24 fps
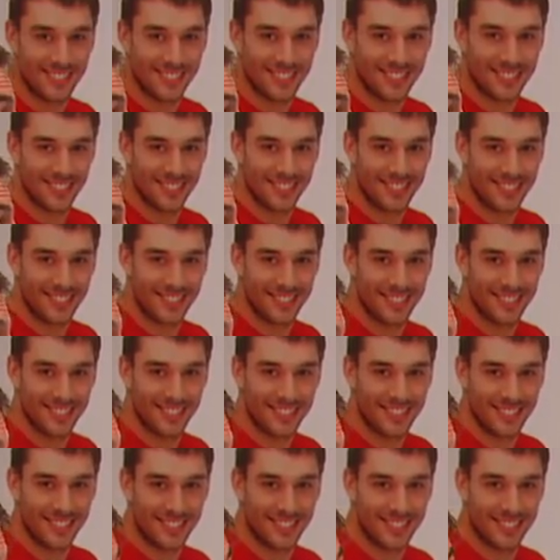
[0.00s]

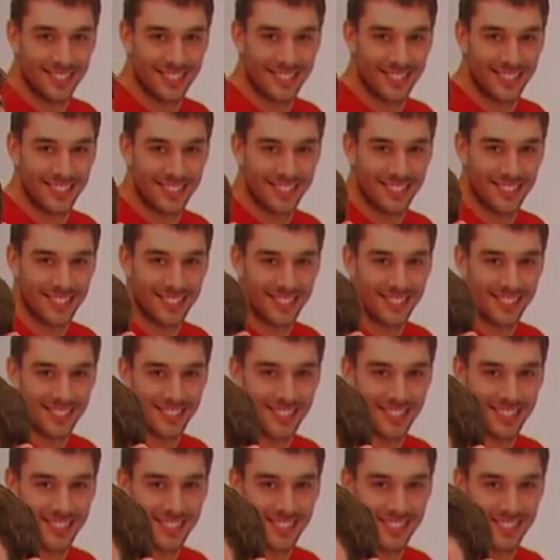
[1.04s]

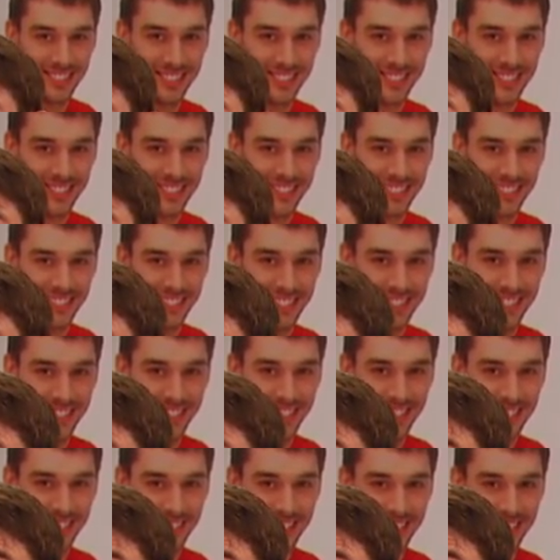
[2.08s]

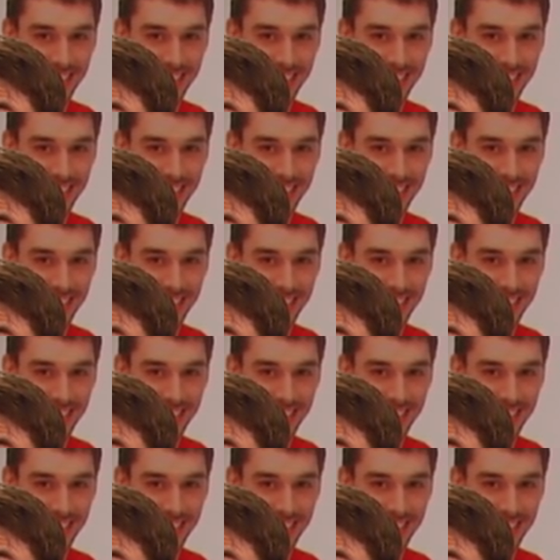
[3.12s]
[no speech]